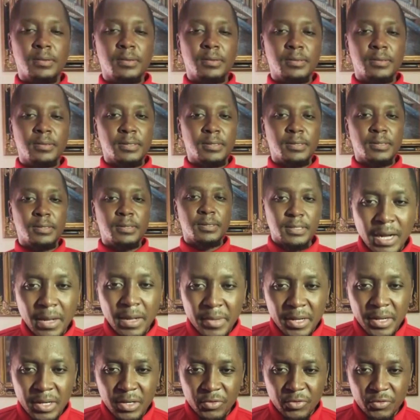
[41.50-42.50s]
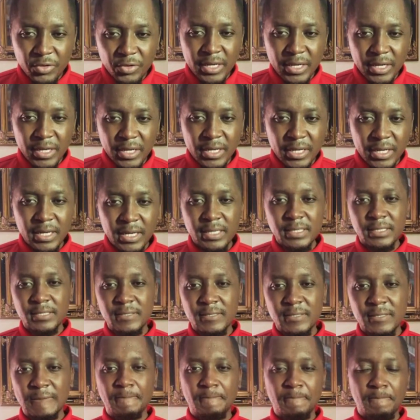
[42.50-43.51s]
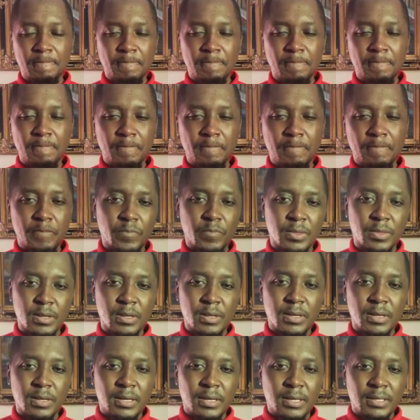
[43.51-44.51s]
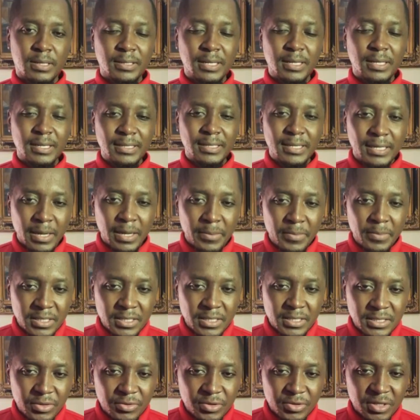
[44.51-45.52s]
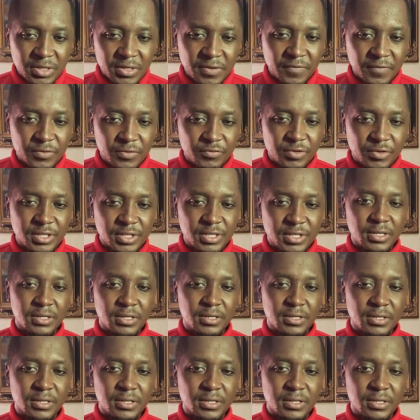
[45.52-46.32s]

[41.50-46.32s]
I'm coming to realize that the Cabinet Secretary for Treasury,